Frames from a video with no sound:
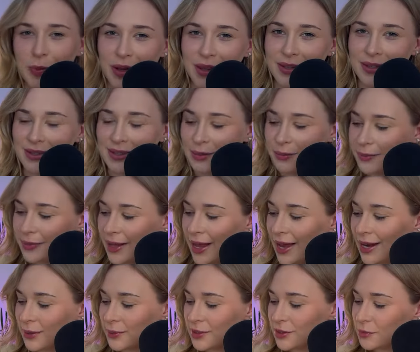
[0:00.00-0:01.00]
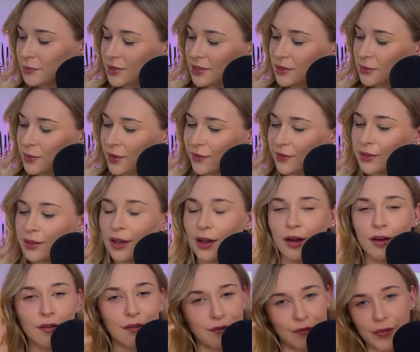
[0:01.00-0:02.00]
by the same planet, which means we have a
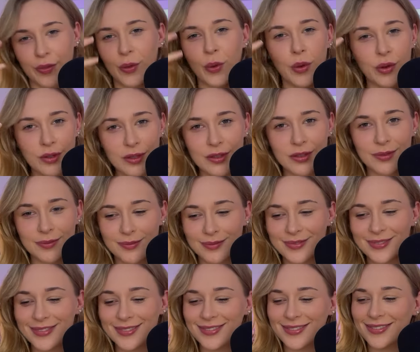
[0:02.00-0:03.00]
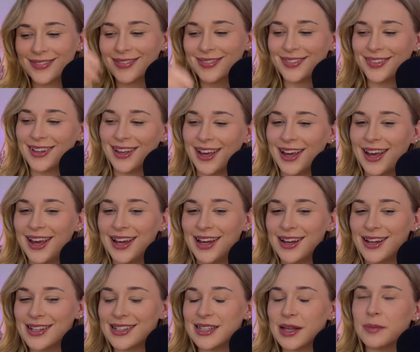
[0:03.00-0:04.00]
lot of thoughts.
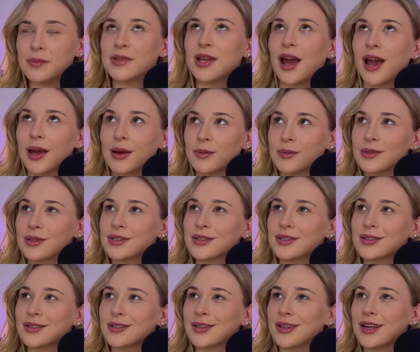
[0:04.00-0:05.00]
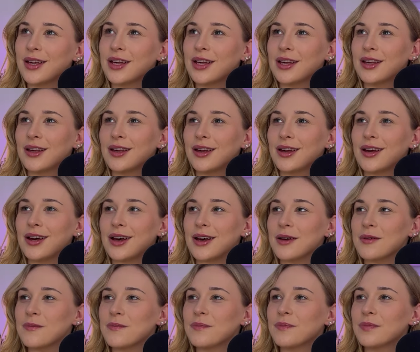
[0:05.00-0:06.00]
Sometimes,
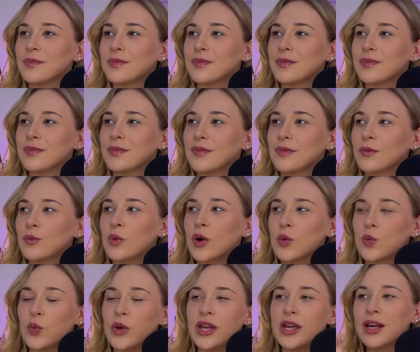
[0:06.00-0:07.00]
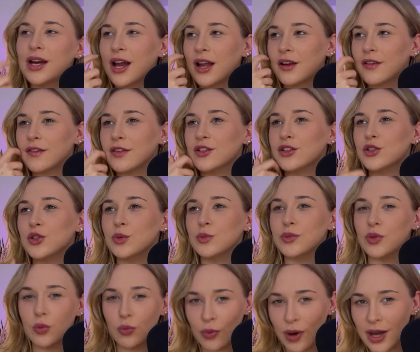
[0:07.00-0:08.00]
when we kind of assume
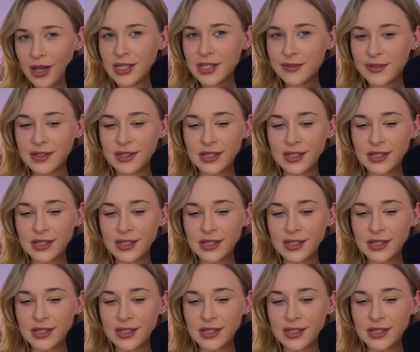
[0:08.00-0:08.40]
the worst of a